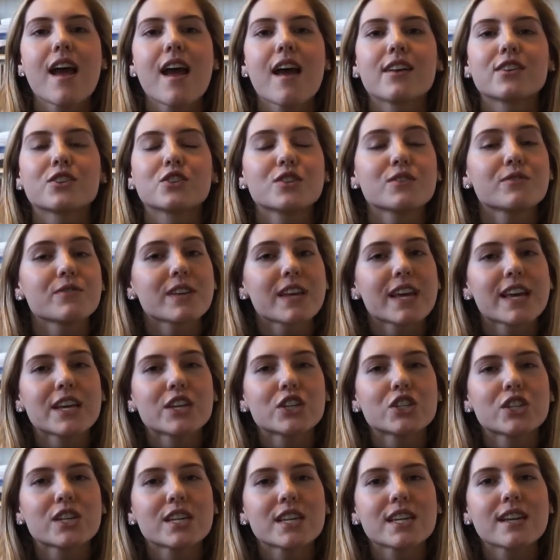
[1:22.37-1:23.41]

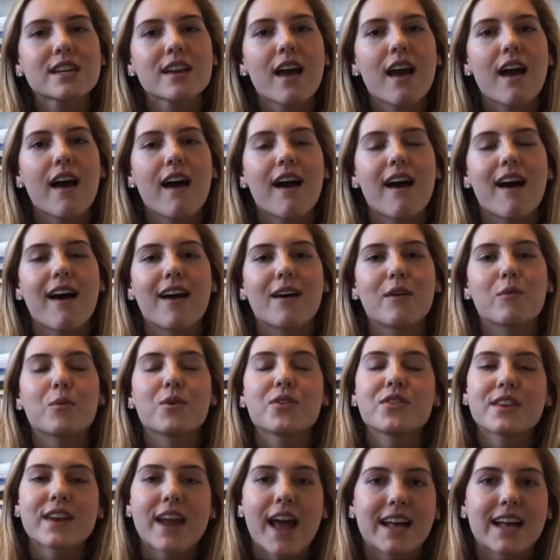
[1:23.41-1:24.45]
certification with
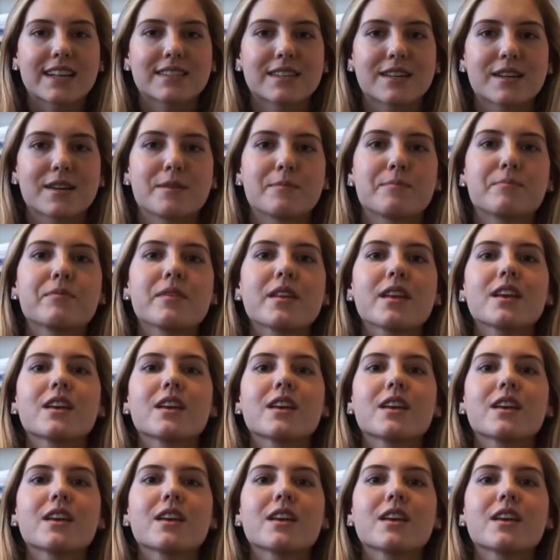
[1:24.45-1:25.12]
NASM.